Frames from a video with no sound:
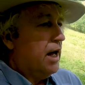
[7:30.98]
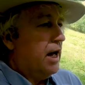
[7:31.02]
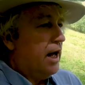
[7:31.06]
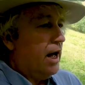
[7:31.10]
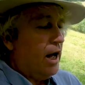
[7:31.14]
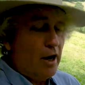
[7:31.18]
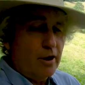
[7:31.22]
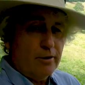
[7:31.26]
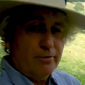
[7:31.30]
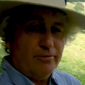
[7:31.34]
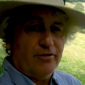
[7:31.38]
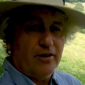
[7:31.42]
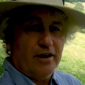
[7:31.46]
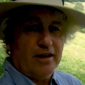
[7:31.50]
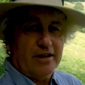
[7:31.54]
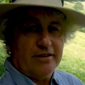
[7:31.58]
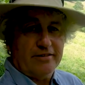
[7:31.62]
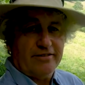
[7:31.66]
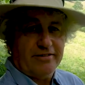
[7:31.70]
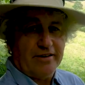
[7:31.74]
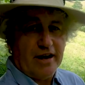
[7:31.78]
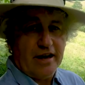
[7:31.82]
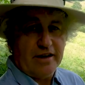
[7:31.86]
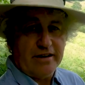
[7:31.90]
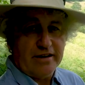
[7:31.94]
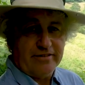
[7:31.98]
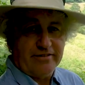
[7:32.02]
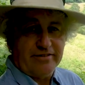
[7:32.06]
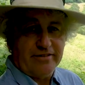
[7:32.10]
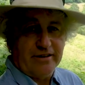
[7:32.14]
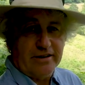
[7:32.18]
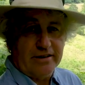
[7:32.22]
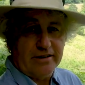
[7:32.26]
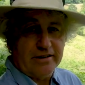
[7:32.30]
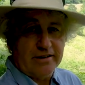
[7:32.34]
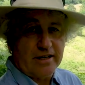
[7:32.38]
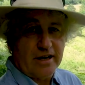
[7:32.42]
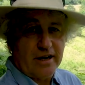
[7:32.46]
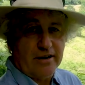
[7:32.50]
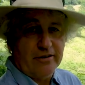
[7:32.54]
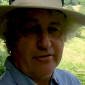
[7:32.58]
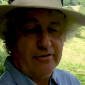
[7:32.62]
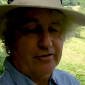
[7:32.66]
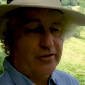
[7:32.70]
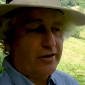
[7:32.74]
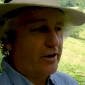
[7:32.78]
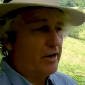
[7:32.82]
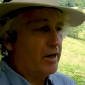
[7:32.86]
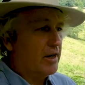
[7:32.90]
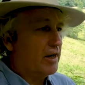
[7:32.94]
Hopefully you found it fun so
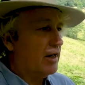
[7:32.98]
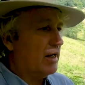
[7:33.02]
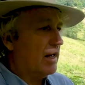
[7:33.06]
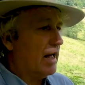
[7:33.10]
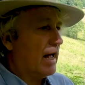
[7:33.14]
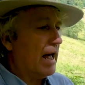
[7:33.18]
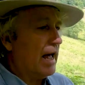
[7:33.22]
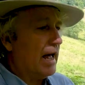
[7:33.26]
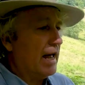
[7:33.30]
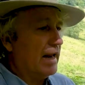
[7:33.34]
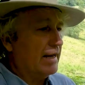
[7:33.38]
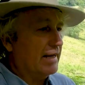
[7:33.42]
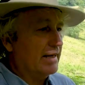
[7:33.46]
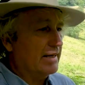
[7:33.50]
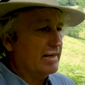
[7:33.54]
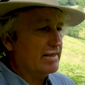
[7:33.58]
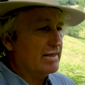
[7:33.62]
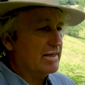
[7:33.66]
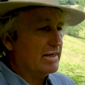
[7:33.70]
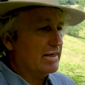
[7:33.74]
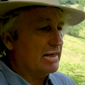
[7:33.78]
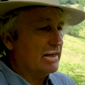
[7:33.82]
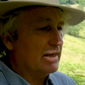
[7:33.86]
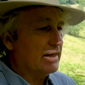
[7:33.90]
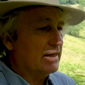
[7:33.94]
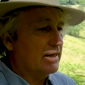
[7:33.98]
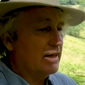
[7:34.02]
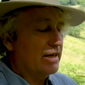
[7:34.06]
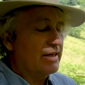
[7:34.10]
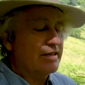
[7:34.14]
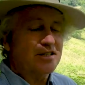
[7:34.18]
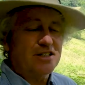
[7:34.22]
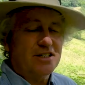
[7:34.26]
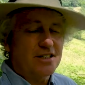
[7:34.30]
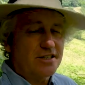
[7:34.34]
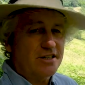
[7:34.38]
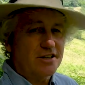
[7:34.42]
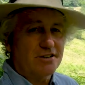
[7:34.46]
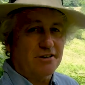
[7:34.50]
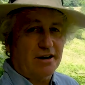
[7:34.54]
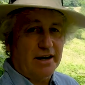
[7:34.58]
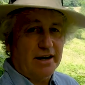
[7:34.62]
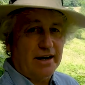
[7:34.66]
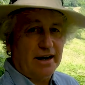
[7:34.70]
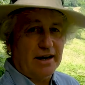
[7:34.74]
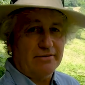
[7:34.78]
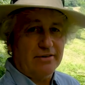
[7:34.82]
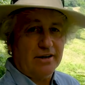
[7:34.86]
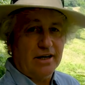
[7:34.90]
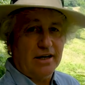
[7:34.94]
far, and it's just
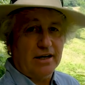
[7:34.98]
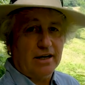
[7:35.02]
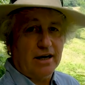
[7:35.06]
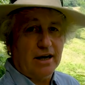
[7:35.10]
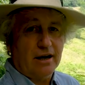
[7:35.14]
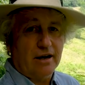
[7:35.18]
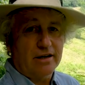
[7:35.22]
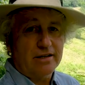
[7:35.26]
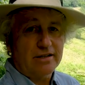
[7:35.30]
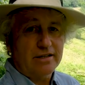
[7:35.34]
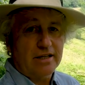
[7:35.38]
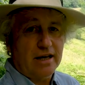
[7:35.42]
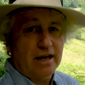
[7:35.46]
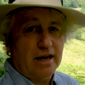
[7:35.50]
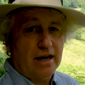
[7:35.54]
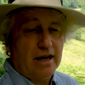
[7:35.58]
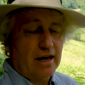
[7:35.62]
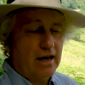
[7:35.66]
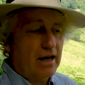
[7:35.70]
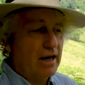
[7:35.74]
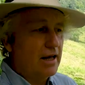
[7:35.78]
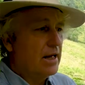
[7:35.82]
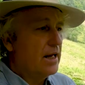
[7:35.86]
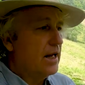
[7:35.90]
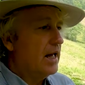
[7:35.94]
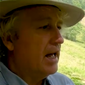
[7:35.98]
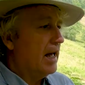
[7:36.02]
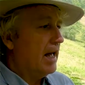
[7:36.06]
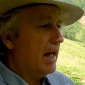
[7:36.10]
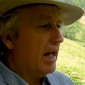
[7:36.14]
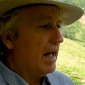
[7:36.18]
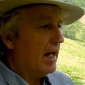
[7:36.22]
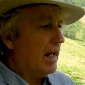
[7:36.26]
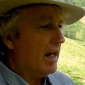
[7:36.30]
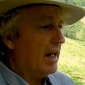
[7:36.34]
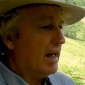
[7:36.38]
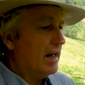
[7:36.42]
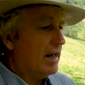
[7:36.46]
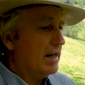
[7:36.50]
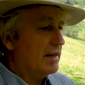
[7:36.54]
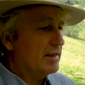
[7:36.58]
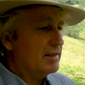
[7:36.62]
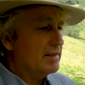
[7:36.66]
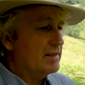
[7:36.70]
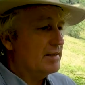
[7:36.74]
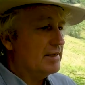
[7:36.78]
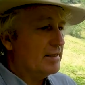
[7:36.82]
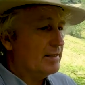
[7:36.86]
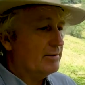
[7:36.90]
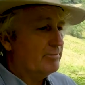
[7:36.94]
great having you guys there.
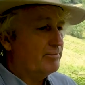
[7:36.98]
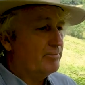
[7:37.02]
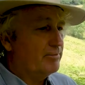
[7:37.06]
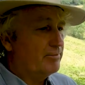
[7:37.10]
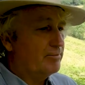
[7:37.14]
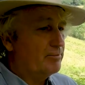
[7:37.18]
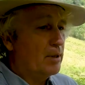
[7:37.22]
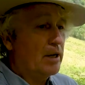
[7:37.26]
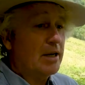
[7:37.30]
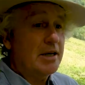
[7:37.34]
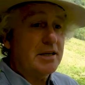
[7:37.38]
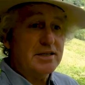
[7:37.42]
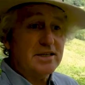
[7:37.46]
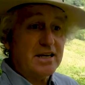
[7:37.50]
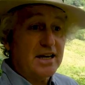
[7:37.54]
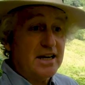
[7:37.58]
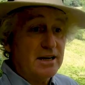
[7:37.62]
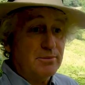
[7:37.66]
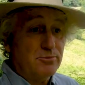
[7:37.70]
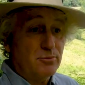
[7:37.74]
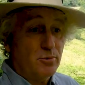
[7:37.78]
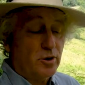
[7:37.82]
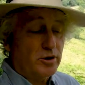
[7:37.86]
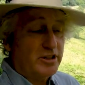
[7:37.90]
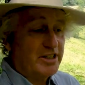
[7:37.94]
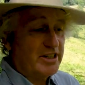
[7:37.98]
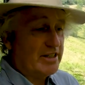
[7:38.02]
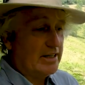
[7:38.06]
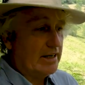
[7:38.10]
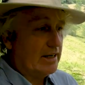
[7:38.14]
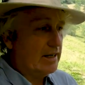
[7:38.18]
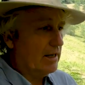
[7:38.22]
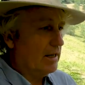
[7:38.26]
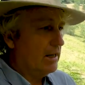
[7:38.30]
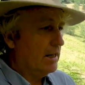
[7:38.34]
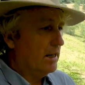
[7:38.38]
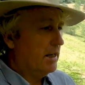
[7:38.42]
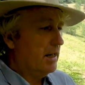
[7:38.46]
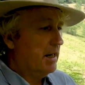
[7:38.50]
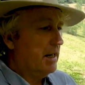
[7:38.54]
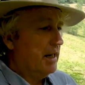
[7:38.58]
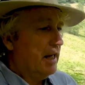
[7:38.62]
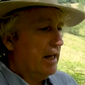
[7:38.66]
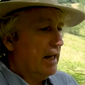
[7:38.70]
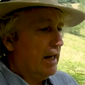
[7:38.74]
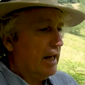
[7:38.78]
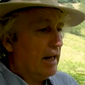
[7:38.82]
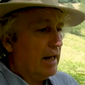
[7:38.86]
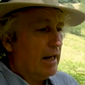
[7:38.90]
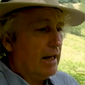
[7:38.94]
And please keep watching.
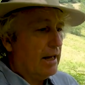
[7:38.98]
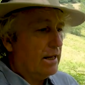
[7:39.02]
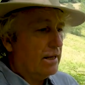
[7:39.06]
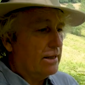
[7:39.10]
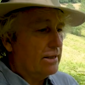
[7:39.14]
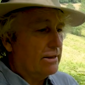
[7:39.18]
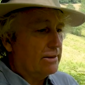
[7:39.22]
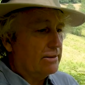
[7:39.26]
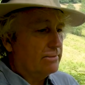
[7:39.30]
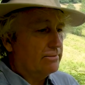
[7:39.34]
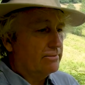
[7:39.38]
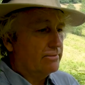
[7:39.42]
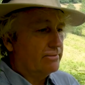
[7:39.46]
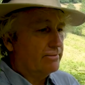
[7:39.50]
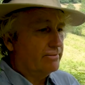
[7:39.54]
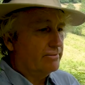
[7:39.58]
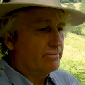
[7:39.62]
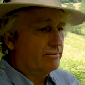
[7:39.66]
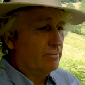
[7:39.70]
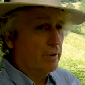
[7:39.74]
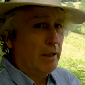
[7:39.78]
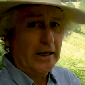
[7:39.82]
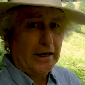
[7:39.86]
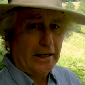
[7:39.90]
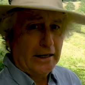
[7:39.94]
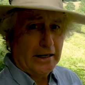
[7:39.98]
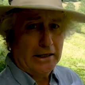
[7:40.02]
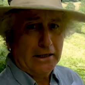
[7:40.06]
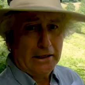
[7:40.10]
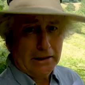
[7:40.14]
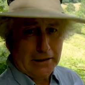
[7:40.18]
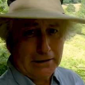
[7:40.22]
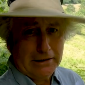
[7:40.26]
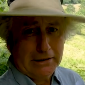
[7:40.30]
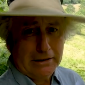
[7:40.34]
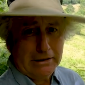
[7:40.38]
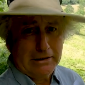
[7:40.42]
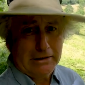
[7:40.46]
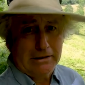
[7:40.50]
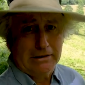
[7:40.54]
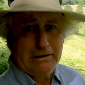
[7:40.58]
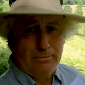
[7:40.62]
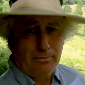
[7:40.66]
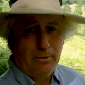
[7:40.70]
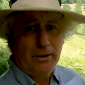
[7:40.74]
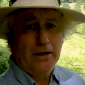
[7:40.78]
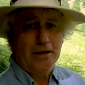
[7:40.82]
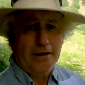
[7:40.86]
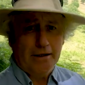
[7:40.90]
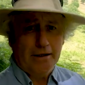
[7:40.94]
Please.